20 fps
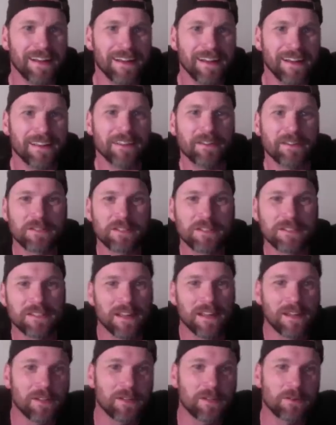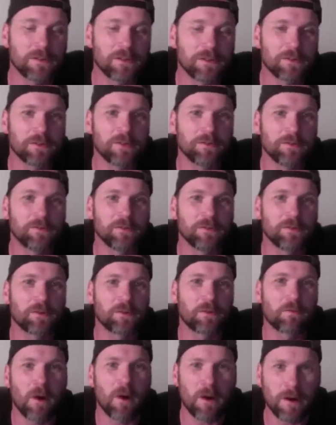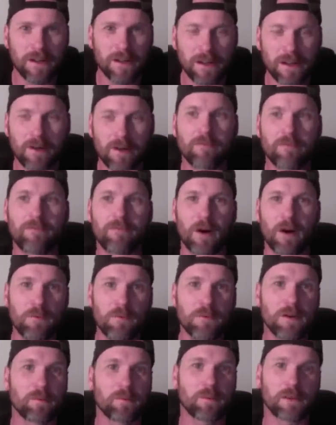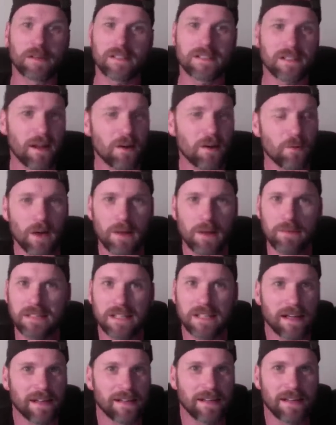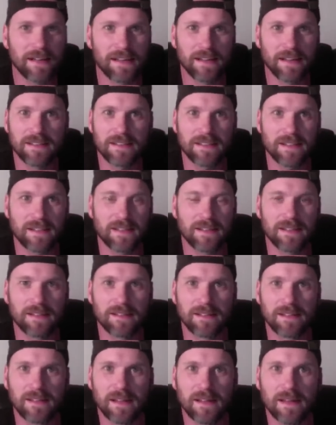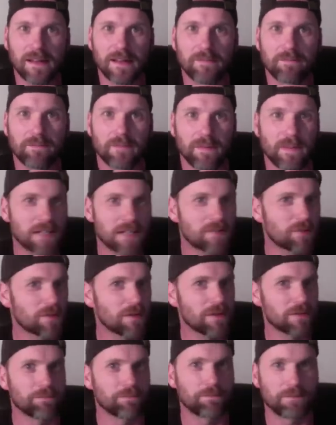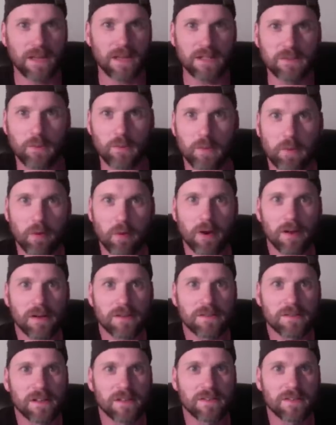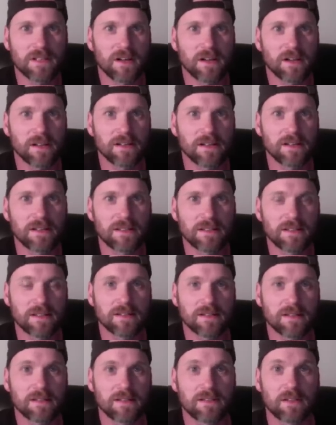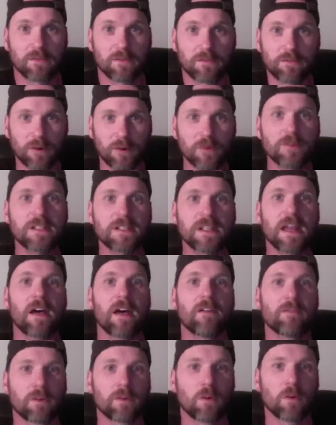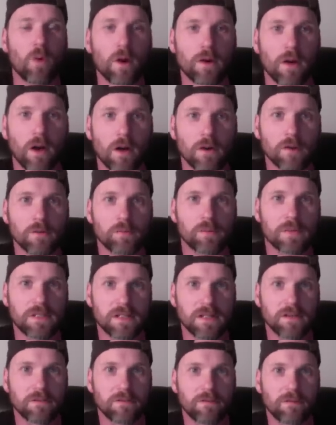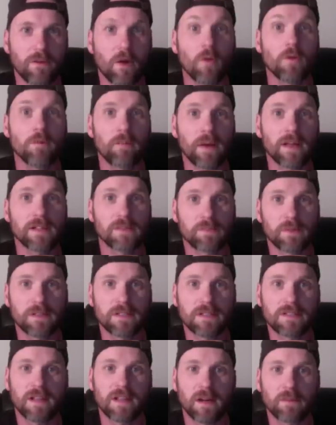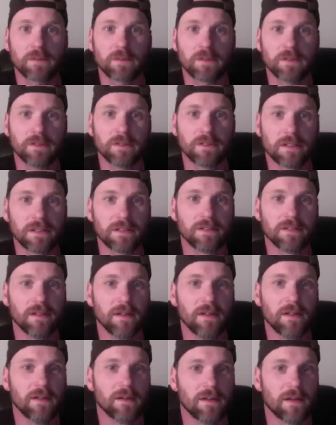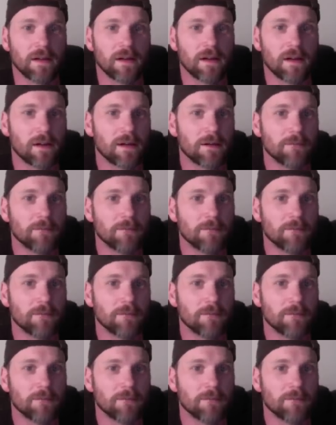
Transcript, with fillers: you just you're you're you're marketing a phone number. It's not a website. It's and that's what that's what we pride ourselves on. It's it's the first ever 100% phone-based business opportunity. Um,